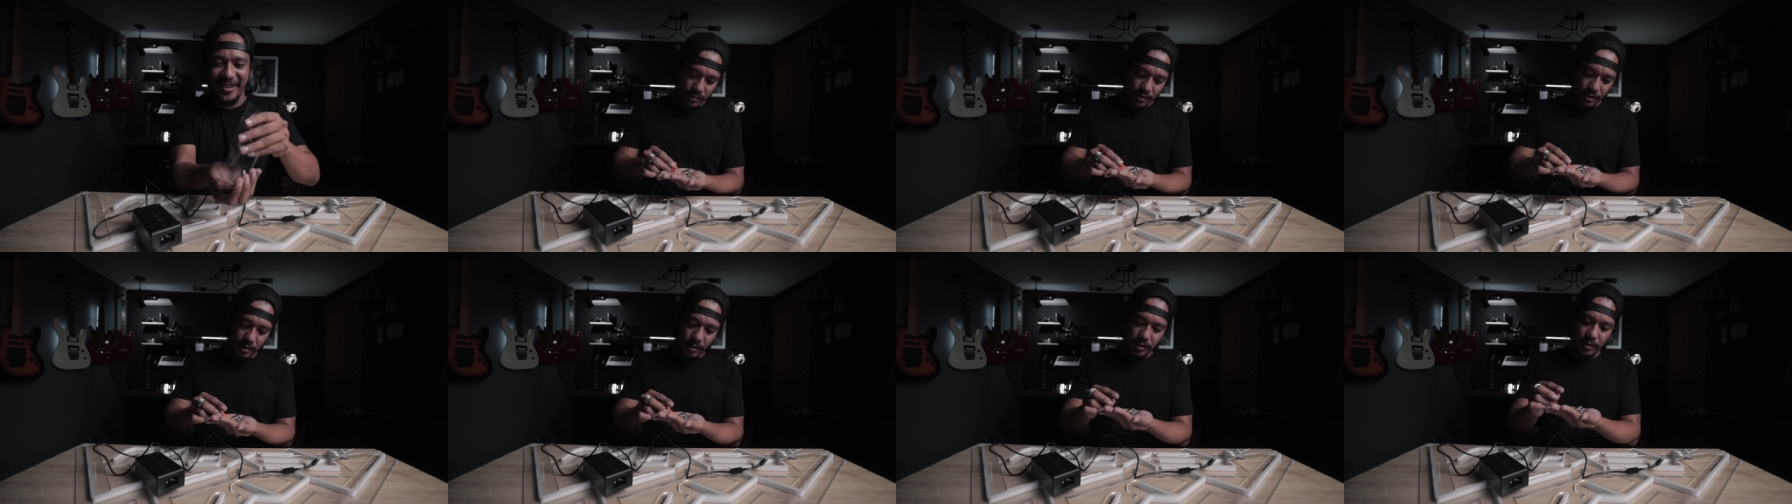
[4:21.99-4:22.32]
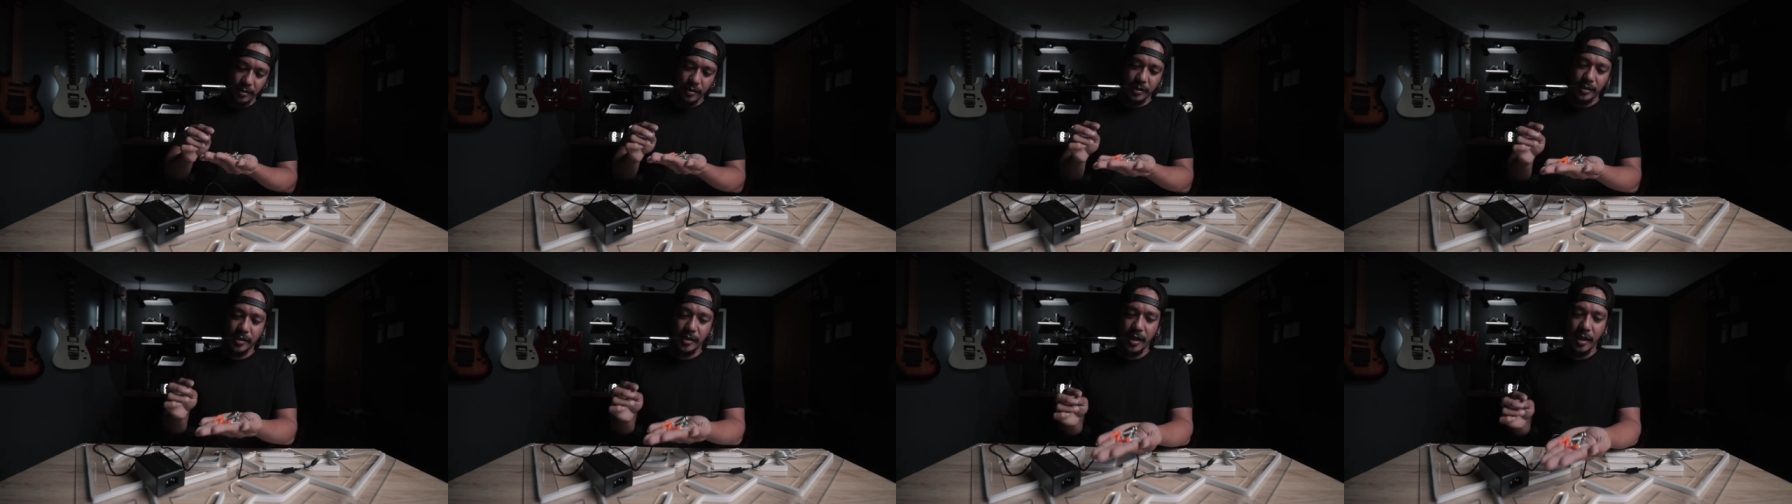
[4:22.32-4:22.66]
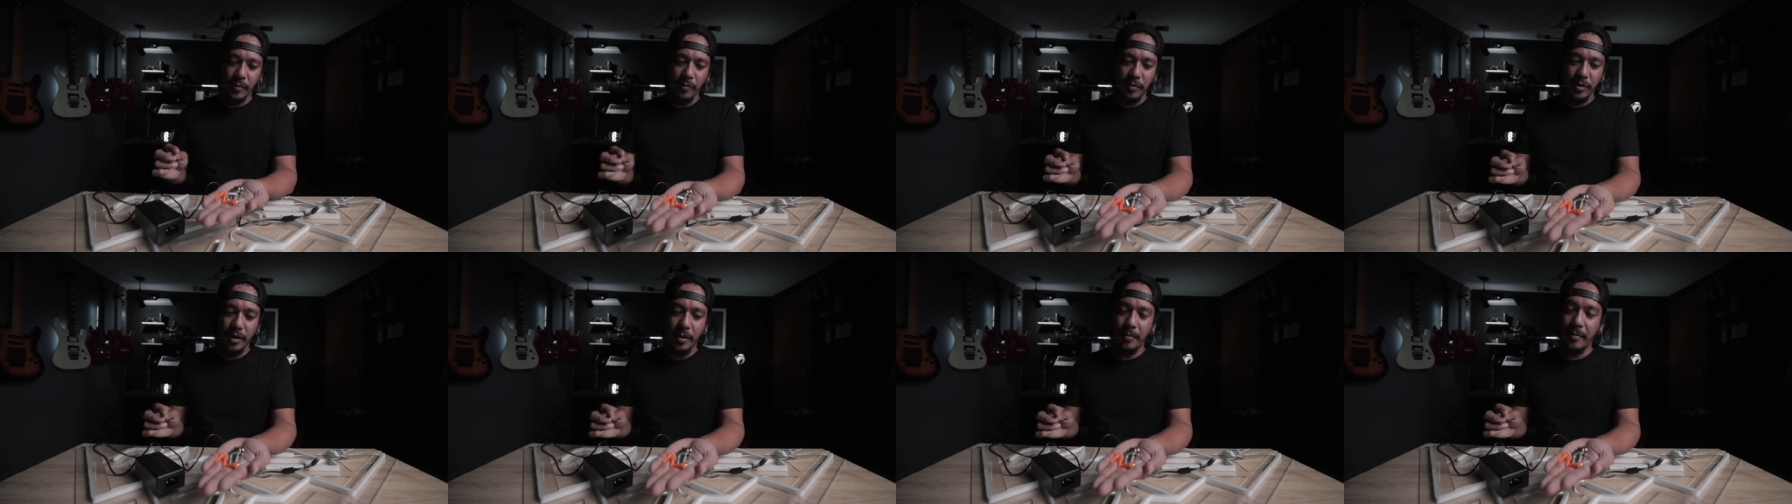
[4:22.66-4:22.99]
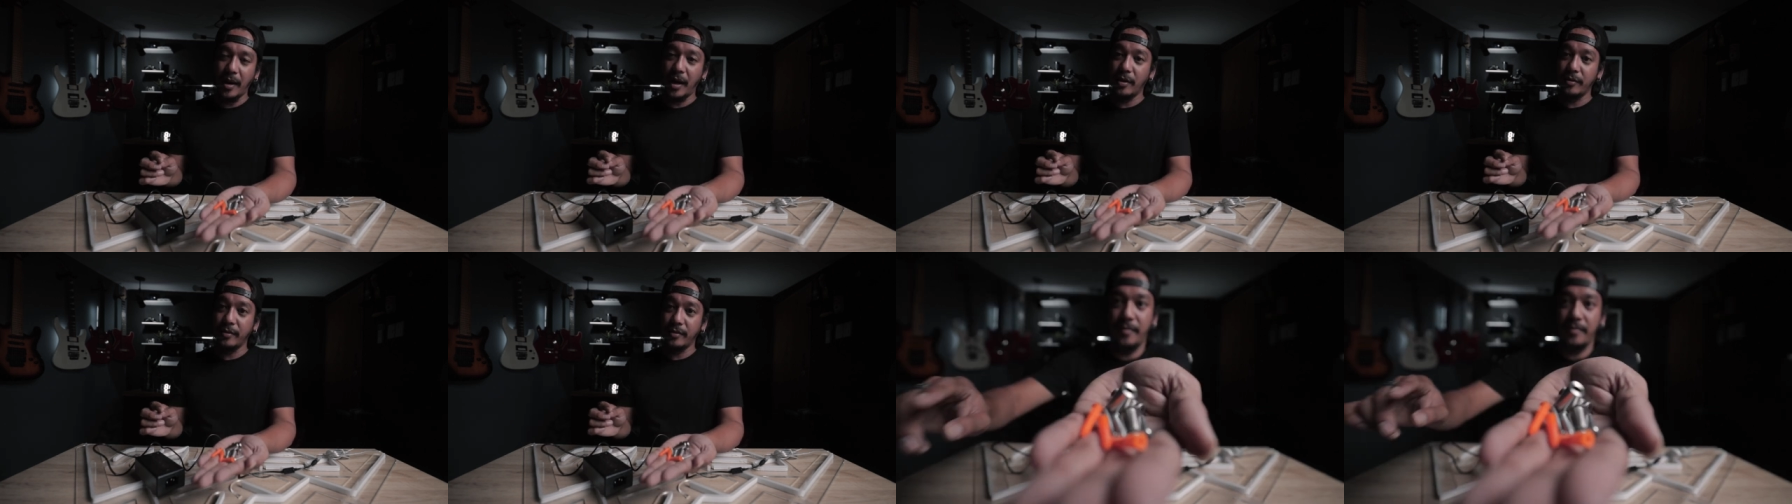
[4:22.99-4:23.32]
Uh, so this came with the
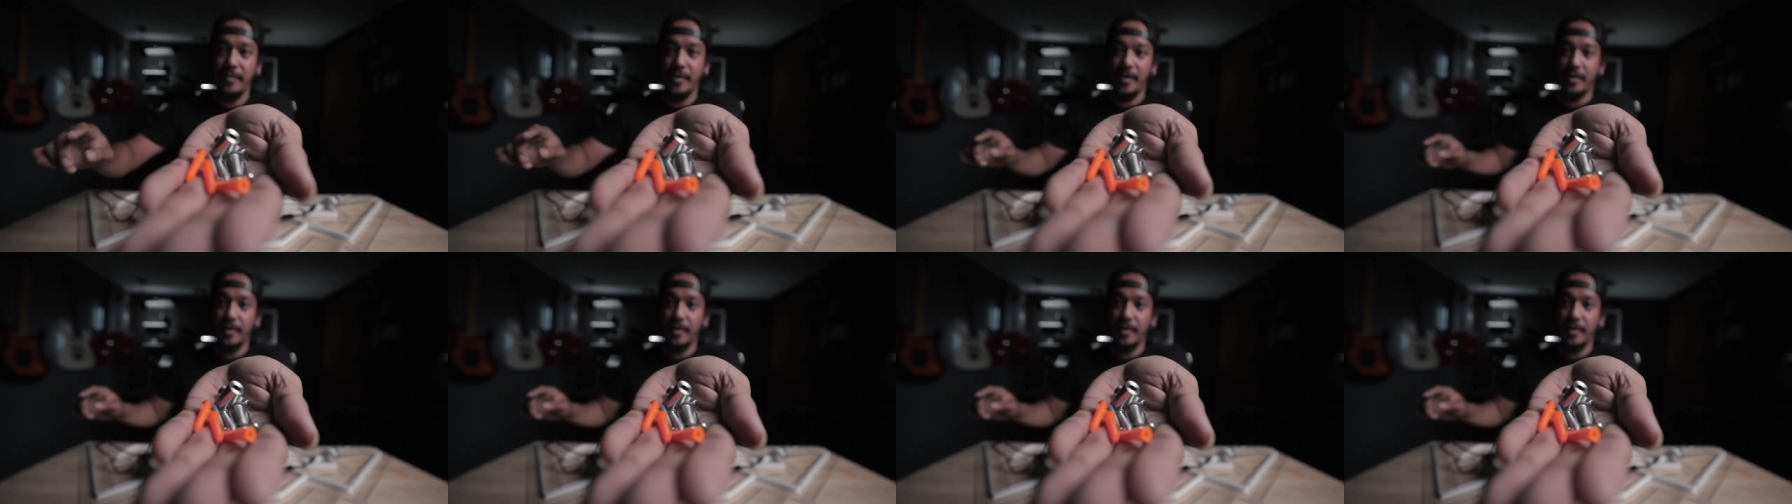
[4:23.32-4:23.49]
mount.